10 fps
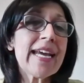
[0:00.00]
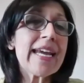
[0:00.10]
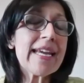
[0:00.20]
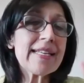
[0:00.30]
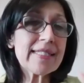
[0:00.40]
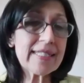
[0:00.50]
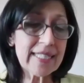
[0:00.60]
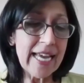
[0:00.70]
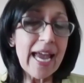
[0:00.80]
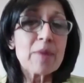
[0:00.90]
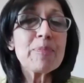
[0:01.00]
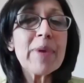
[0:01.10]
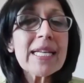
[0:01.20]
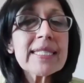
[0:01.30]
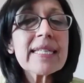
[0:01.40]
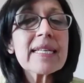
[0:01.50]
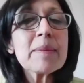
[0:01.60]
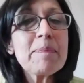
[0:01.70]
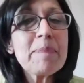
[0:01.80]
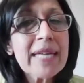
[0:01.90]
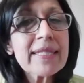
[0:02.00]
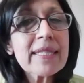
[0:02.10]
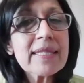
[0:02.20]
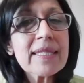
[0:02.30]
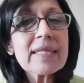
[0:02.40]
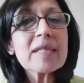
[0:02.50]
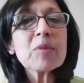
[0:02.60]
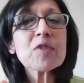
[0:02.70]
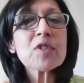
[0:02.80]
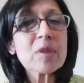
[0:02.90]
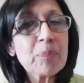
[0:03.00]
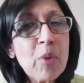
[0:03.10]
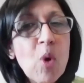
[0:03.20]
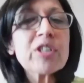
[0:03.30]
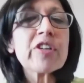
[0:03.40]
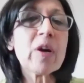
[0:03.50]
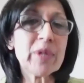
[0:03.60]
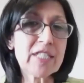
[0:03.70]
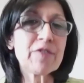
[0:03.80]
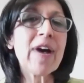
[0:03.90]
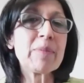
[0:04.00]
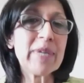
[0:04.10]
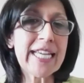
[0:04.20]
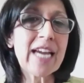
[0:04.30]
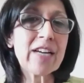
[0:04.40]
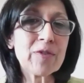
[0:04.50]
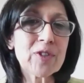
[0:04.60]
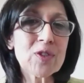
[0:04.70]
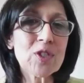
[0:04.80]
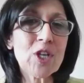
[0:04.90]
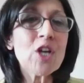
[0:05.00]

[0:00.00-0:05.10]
is building a better system of support around these family caregivers.